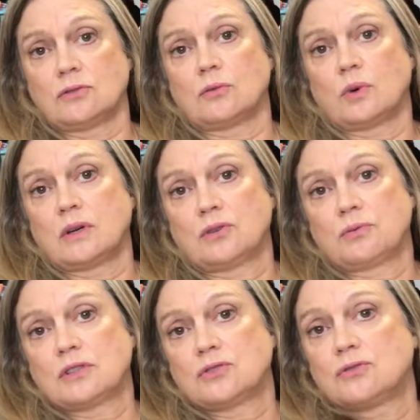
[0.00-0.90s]
or what a
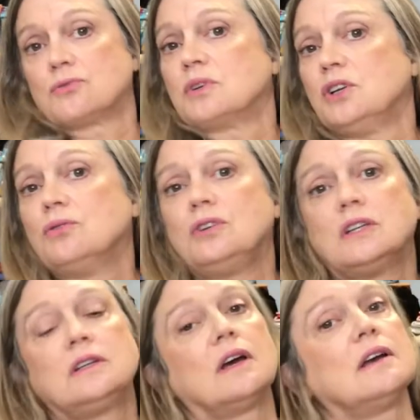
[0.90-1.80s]
Threshers
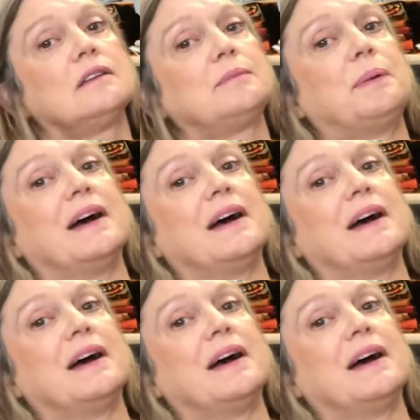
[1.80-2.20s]
reunion does,